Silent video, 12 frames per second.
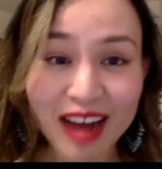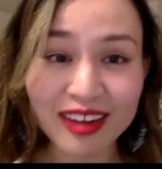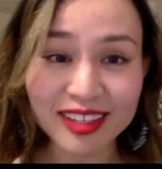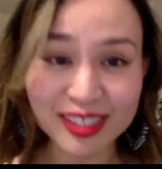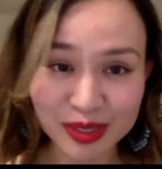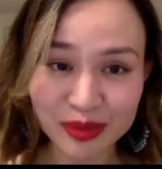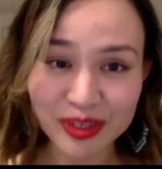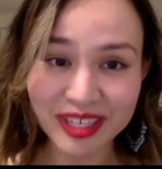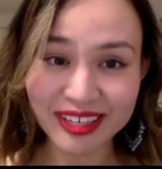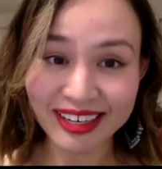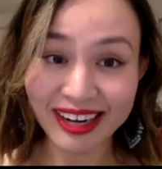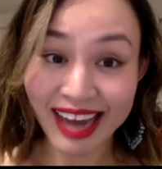to do it
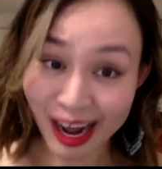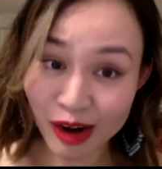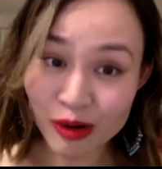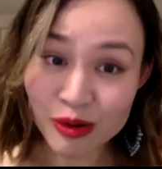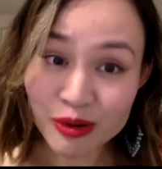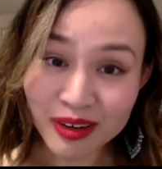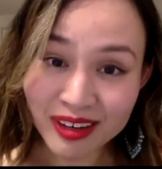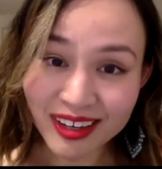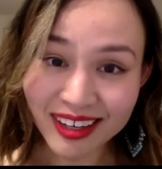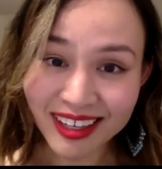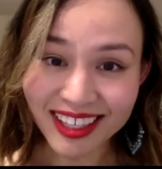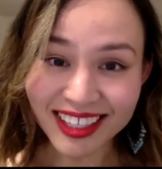now
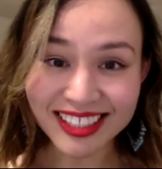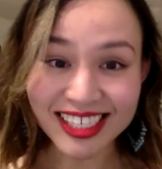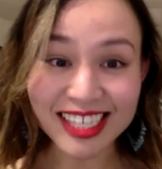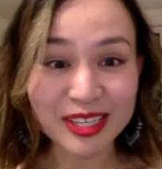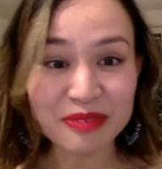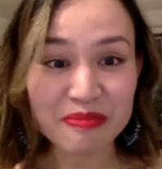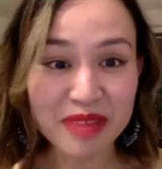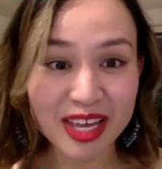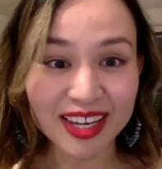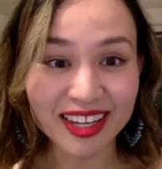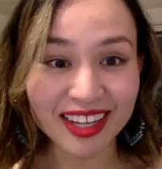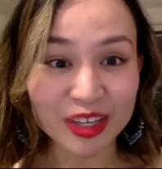doesn't
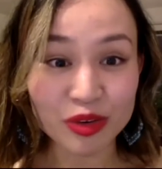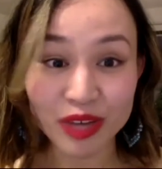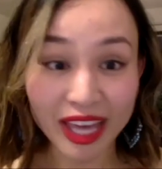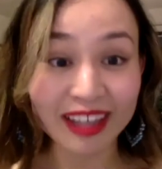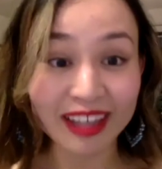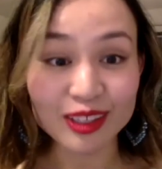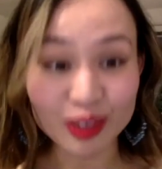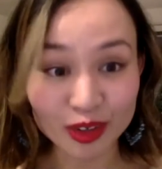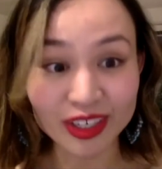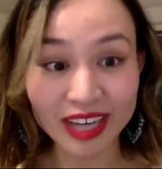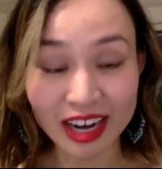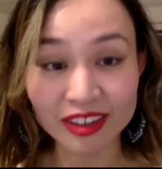mean you can't
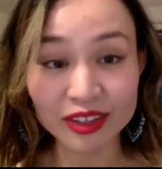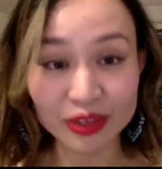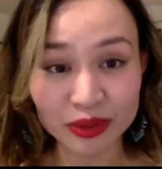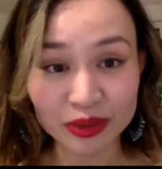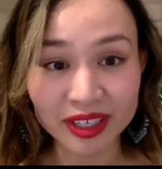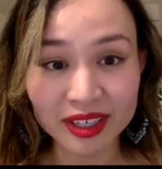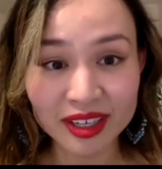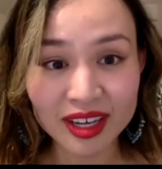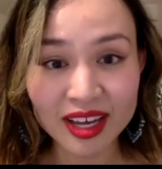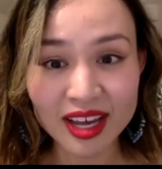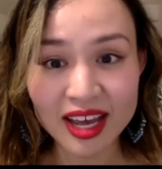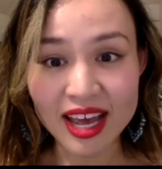learn how to do it.
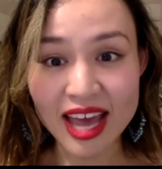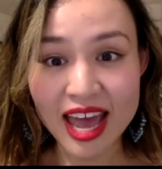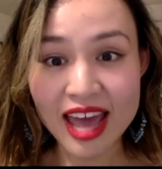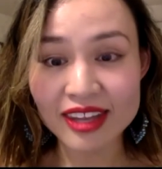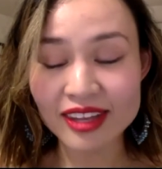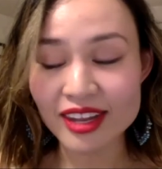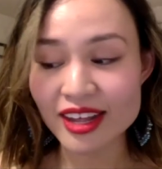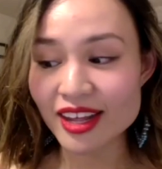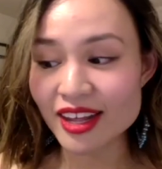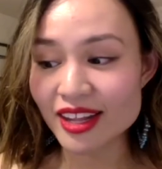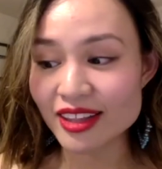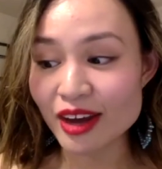And
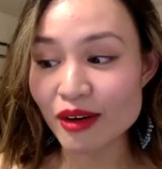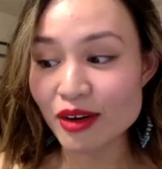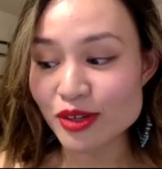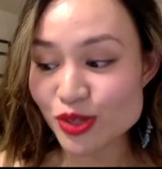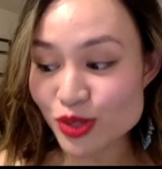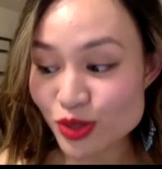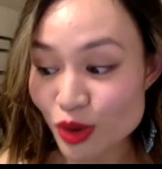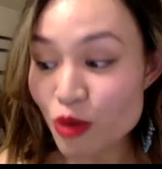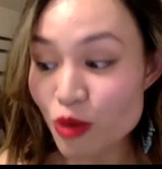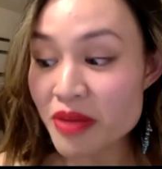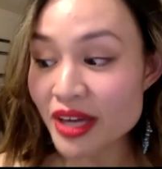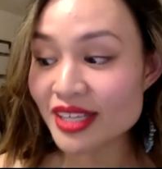there are
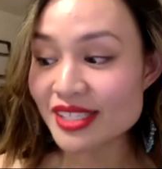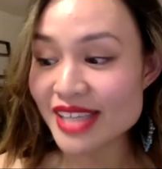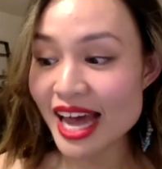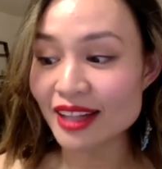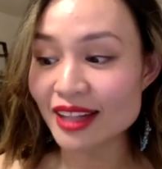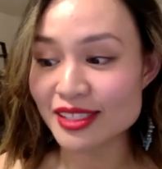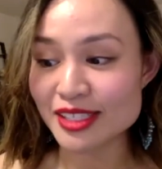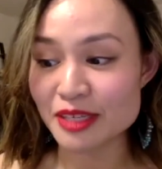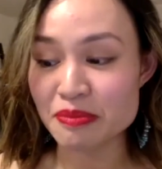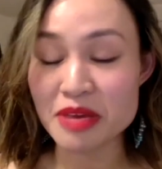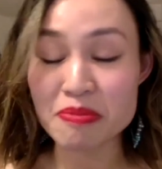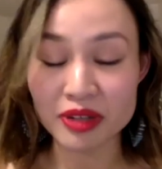so many talented
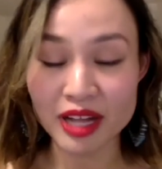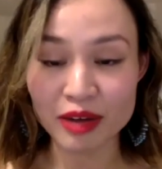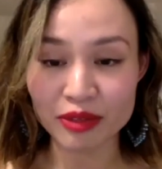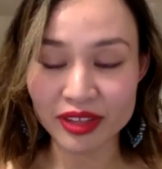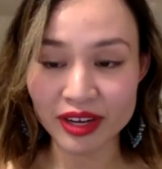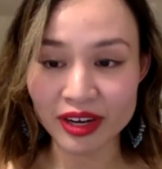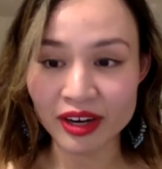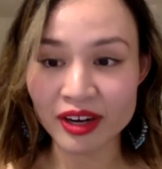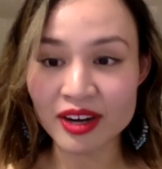people out there